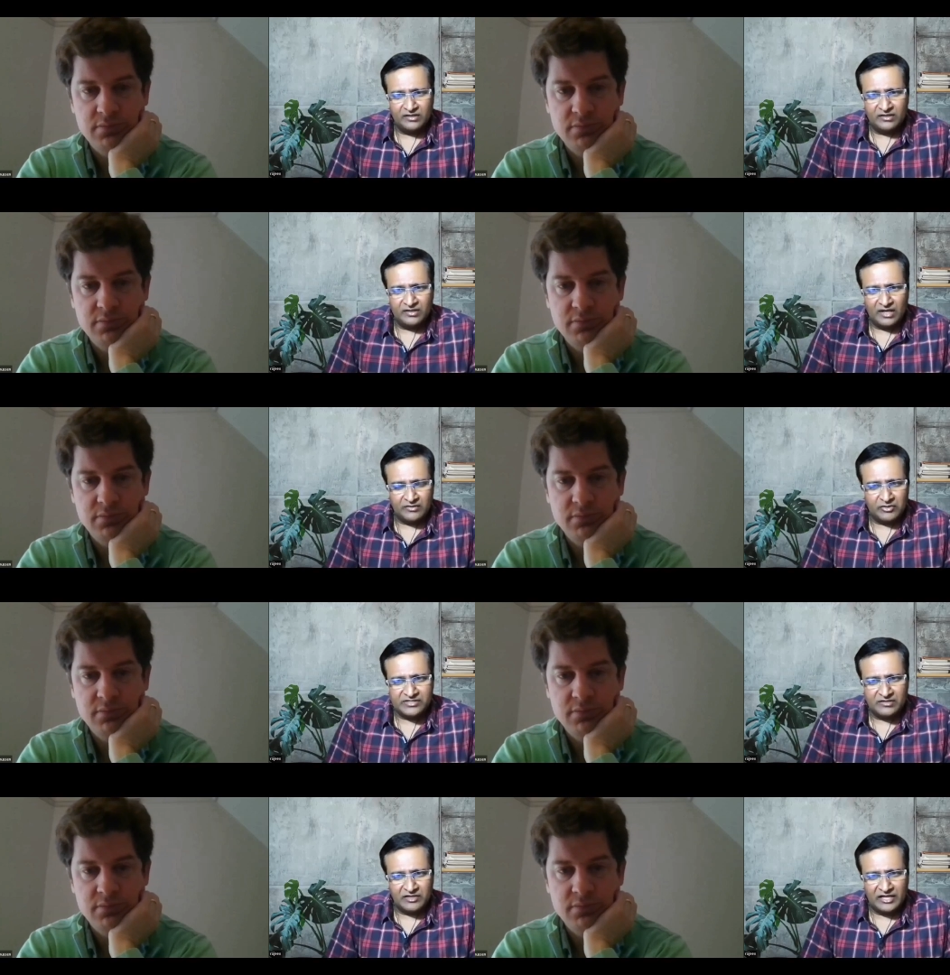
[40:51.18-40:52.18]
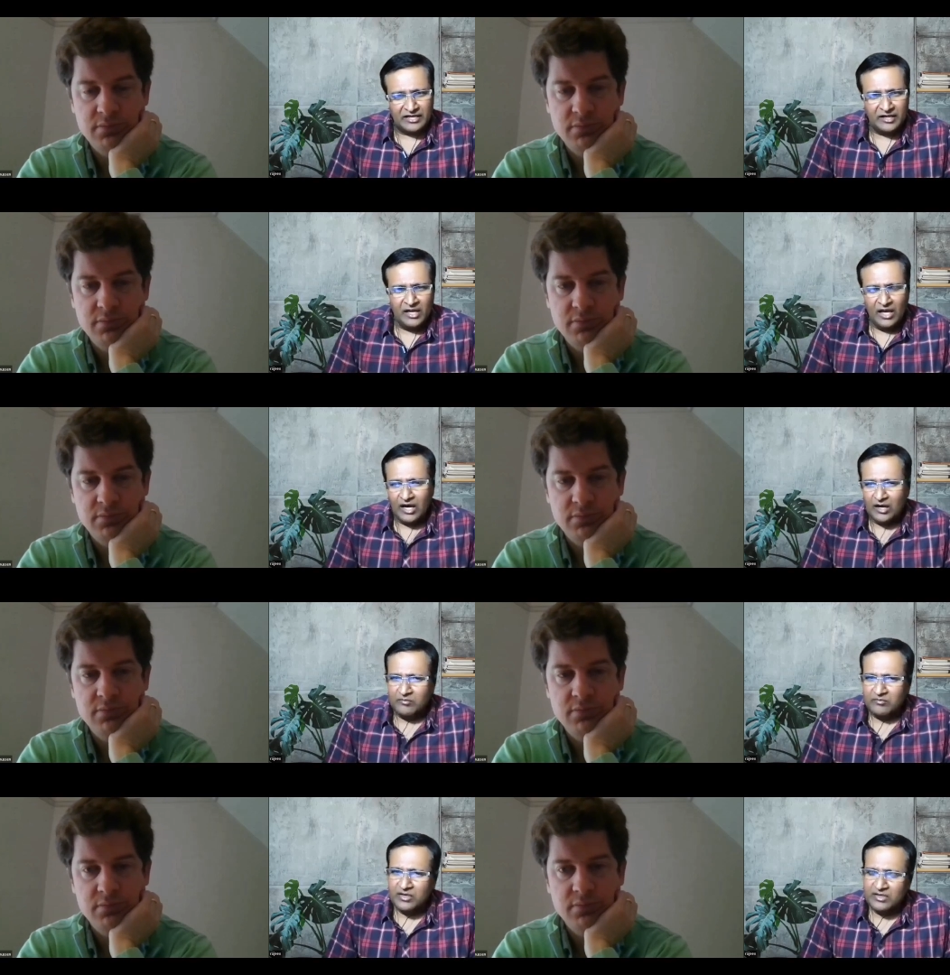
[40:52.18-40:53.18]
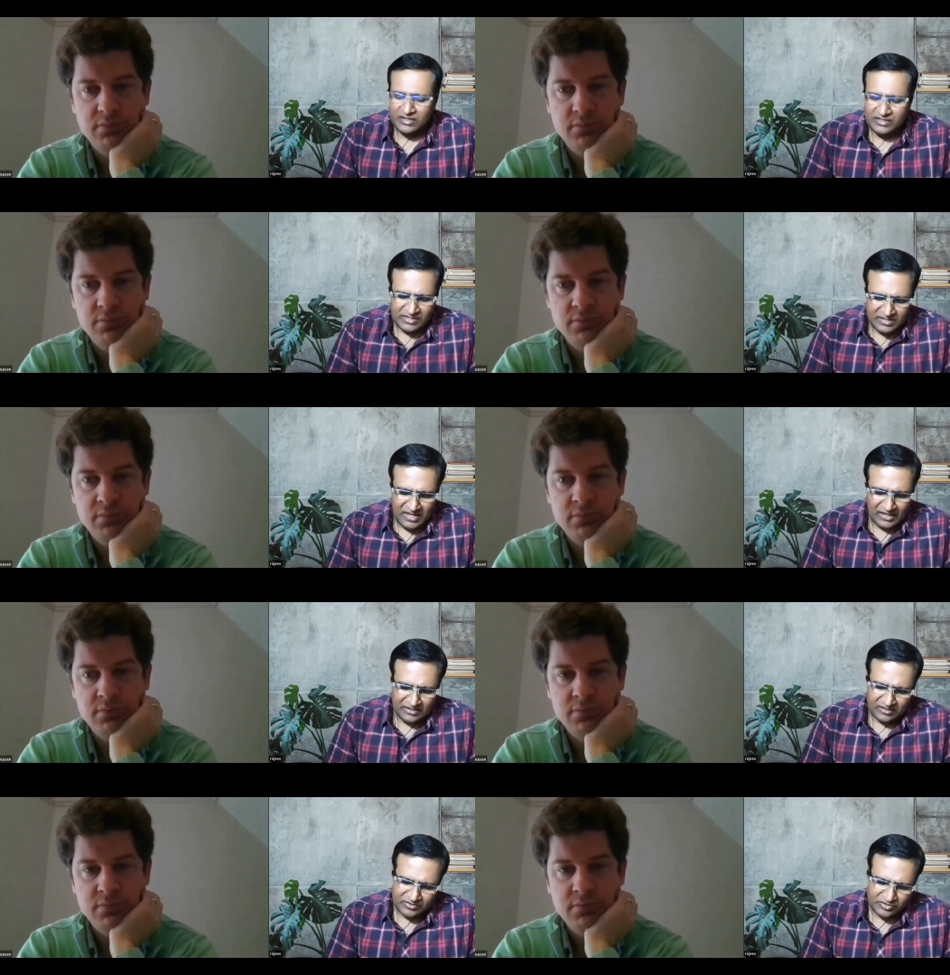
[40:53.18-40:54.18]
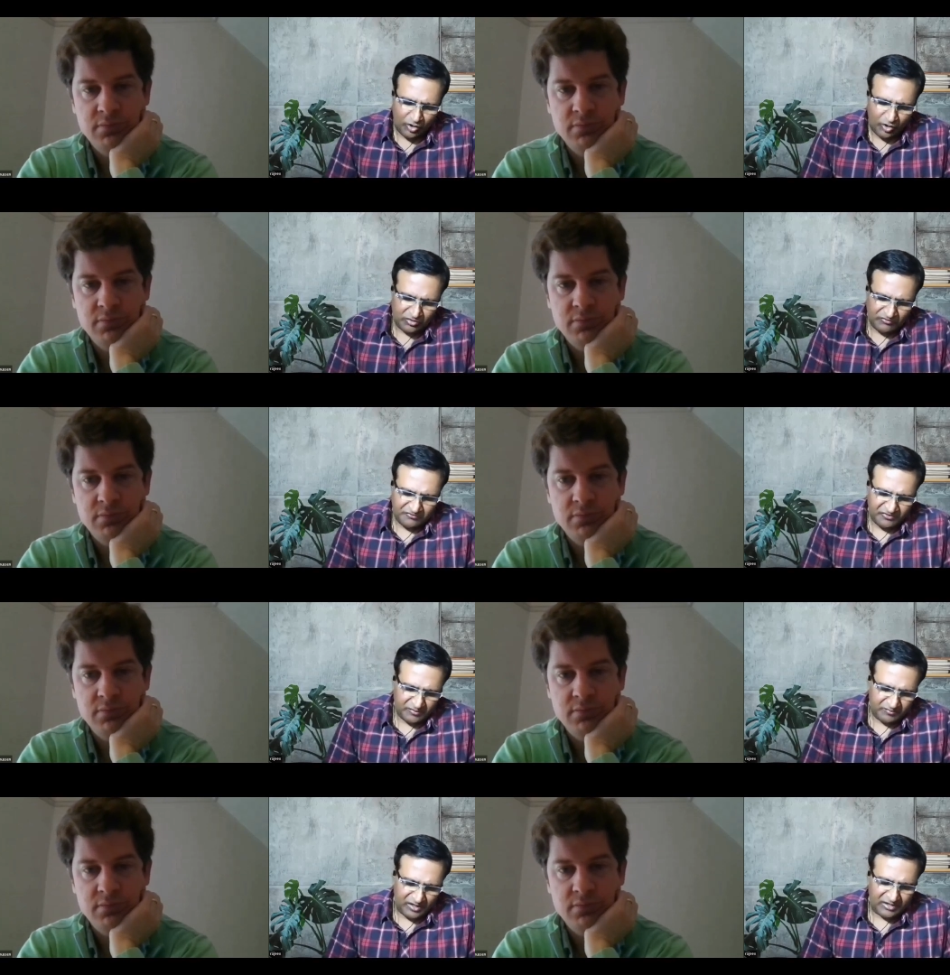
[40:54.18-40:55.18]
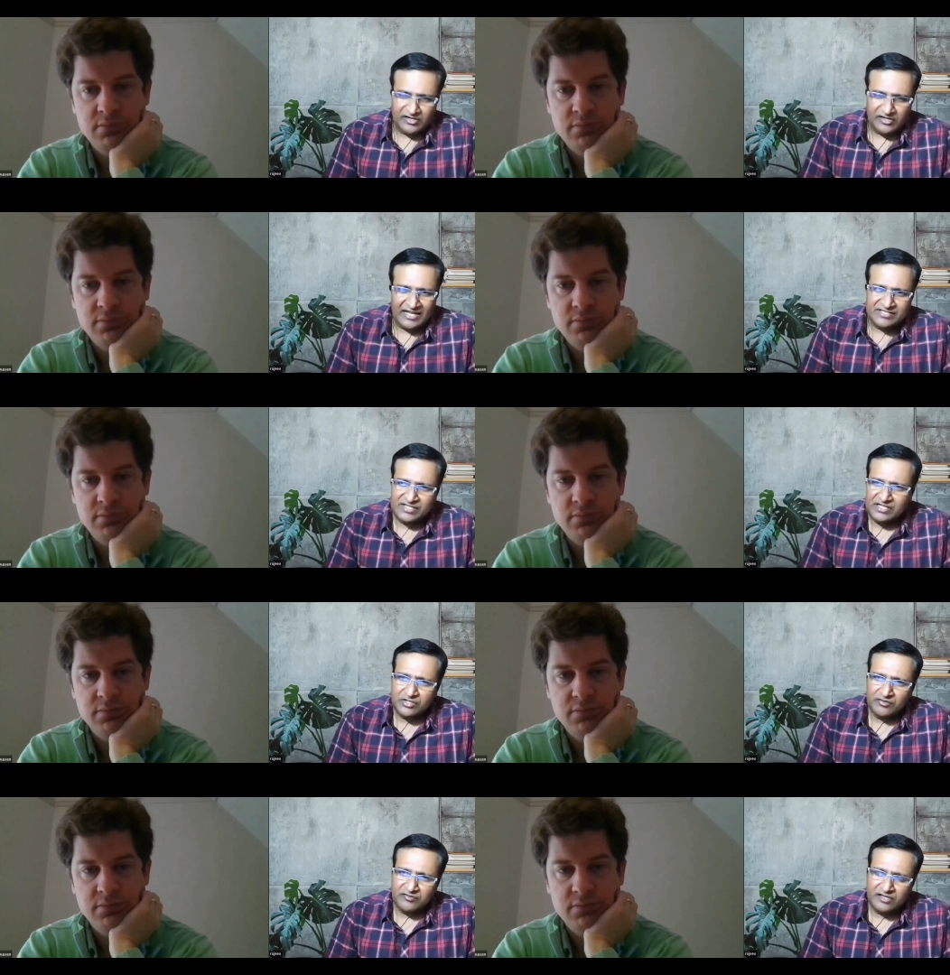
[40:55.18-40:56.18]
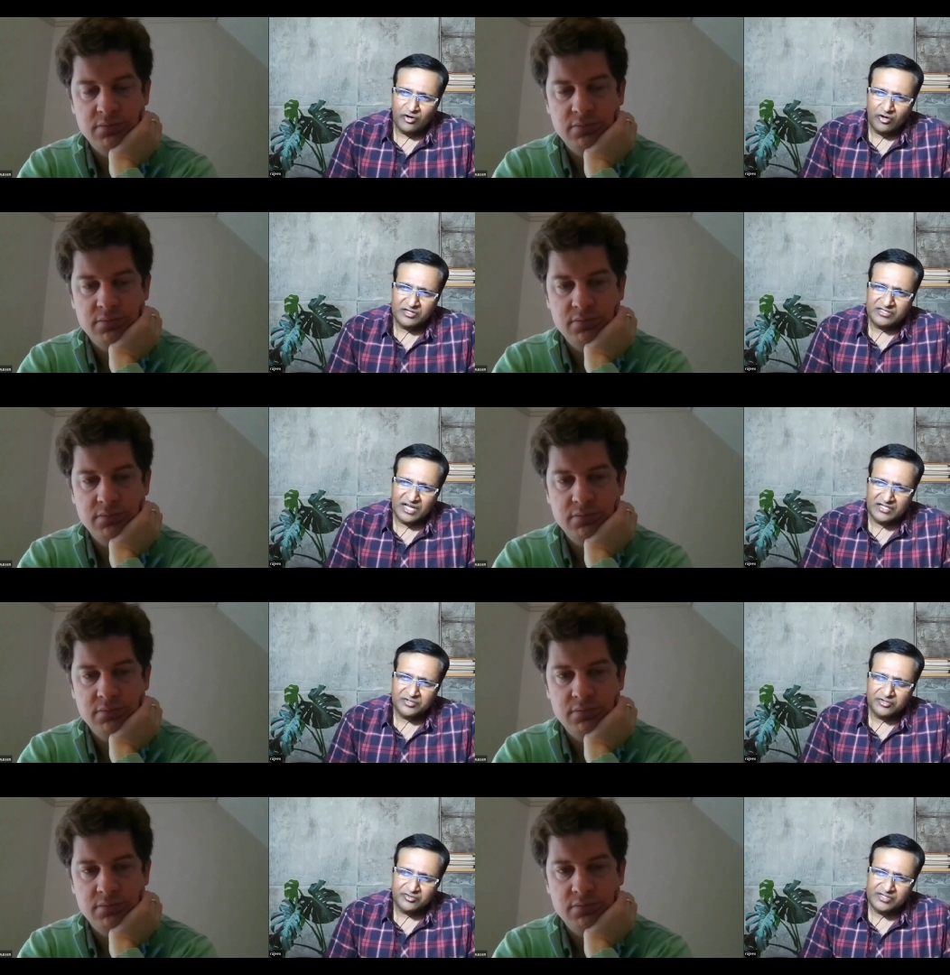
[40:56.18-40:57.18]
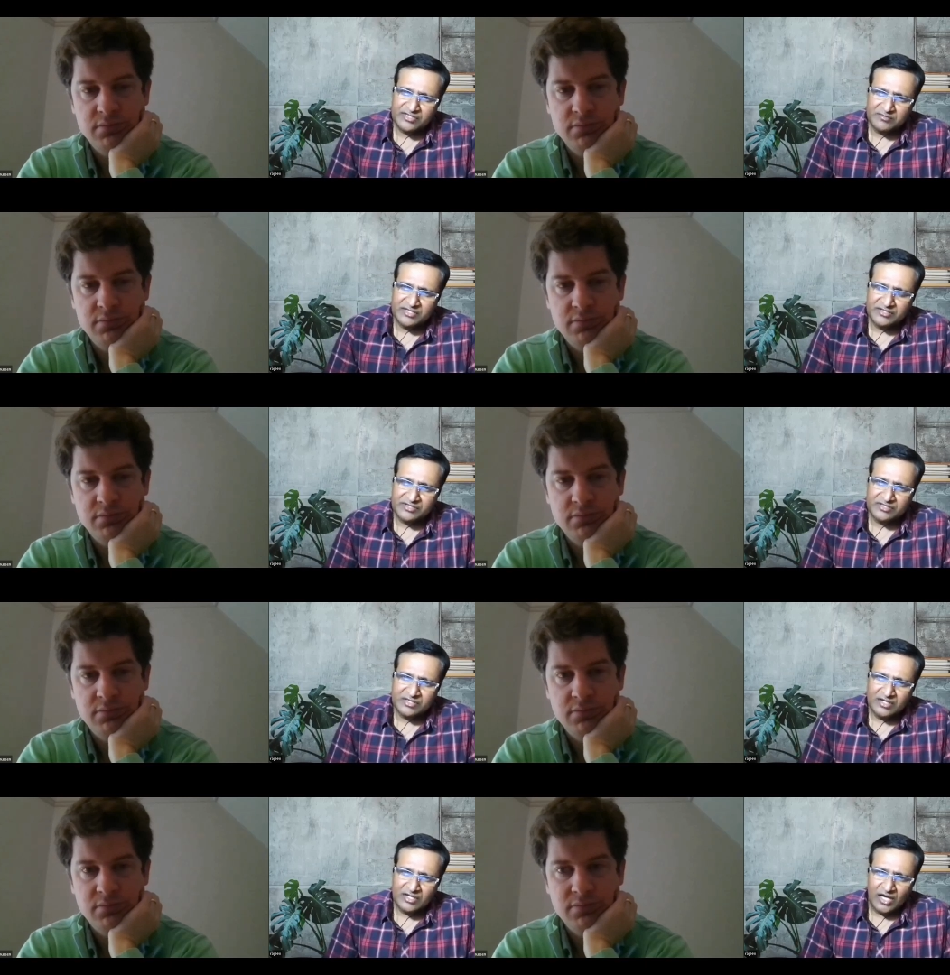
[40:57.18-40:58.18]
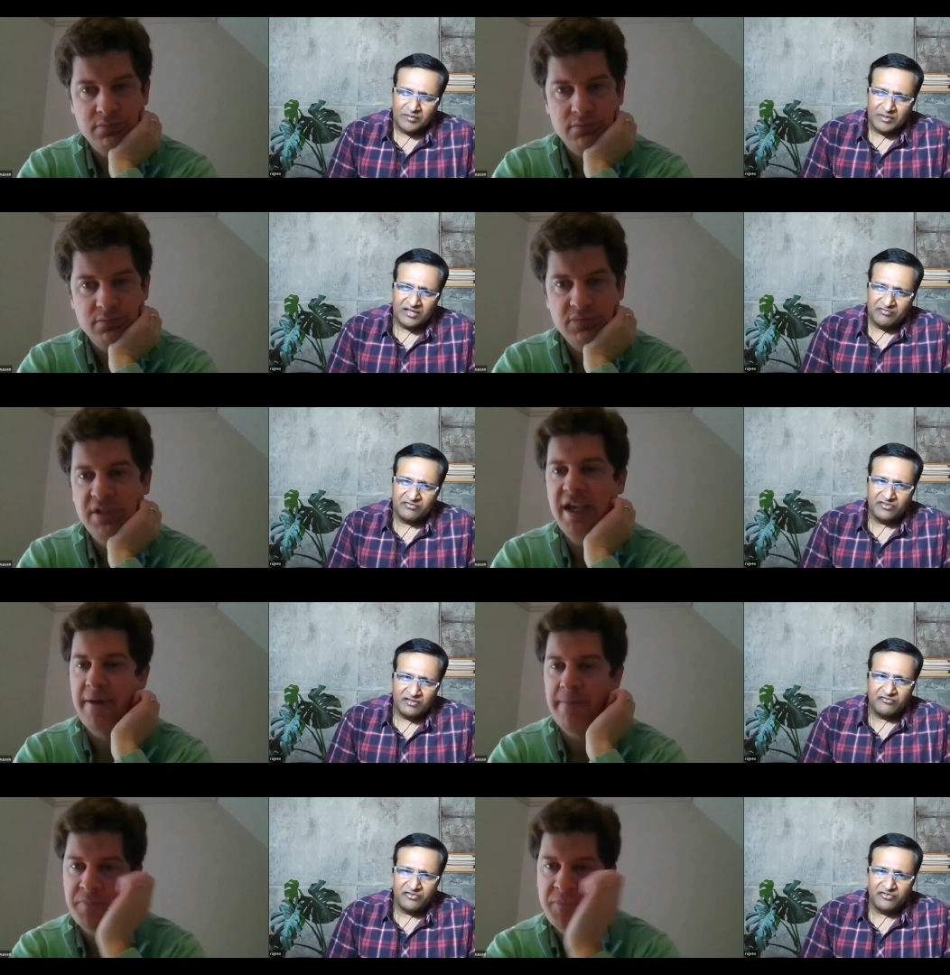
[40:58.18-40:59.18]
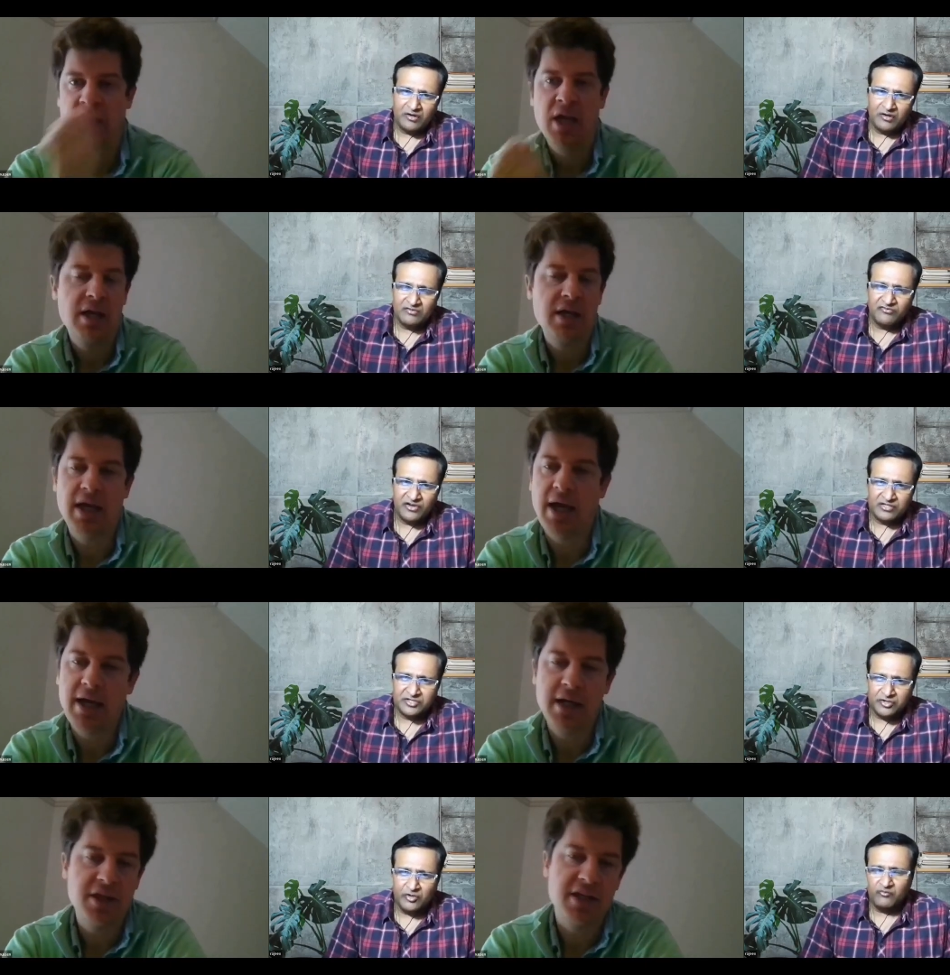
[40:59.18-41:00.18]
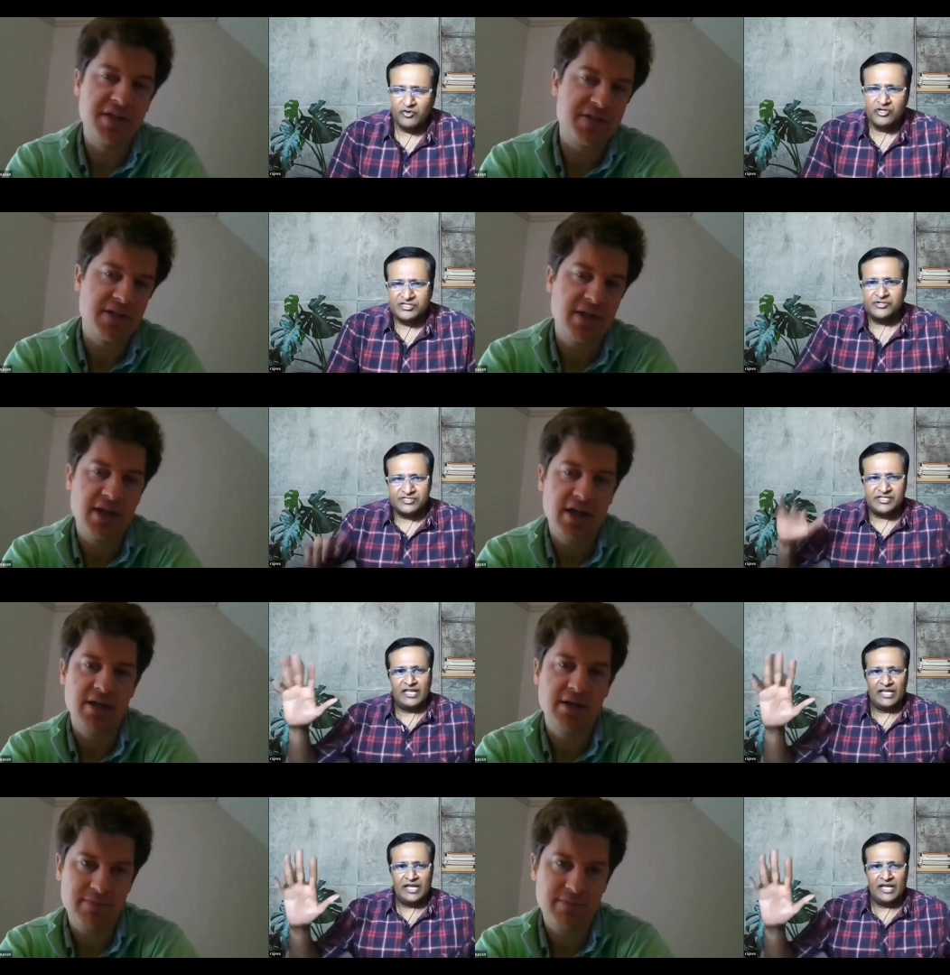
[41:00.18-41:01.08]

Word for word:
Speaker 1: the, the other one, Silver Line. Uh, isn't that sort of um, a relaxation of the hawkish attitude in some senses? I mean, if yeah, if, uh, if yeah, and I think was it's...